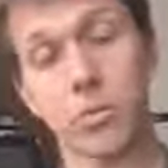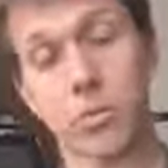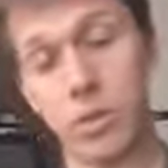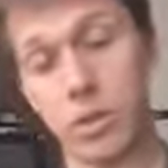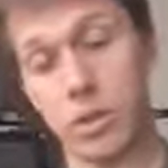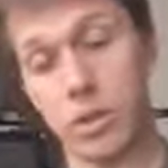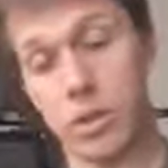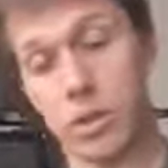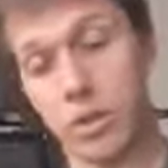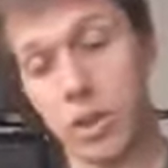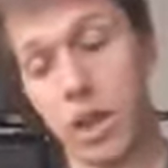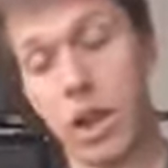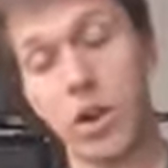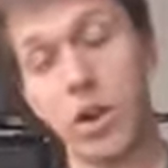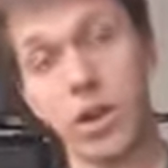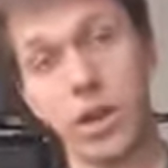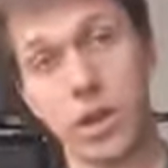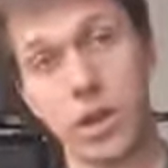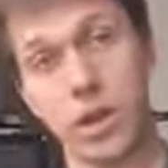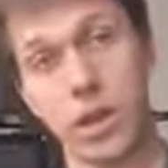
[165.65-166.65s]

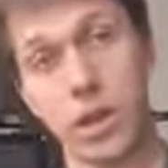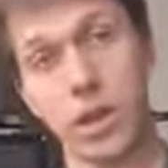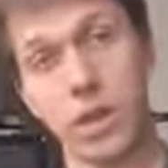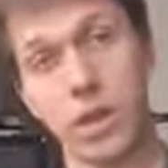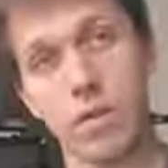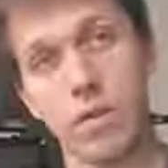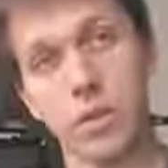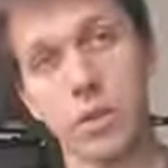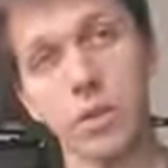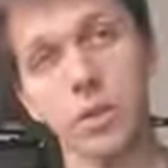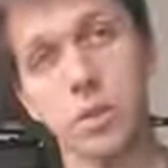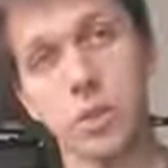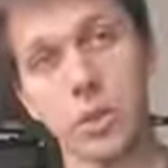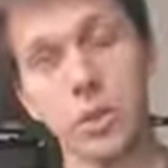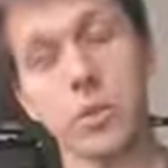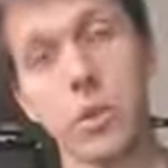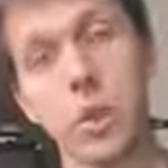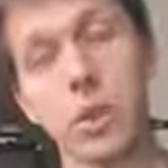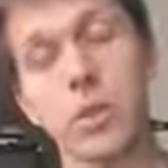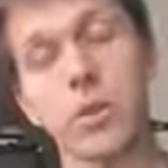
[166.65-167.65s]
area that they cover is
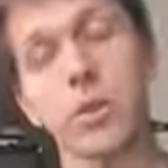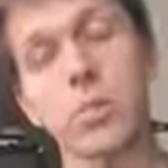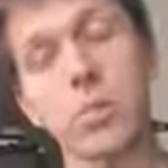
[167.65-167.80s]
much smaller.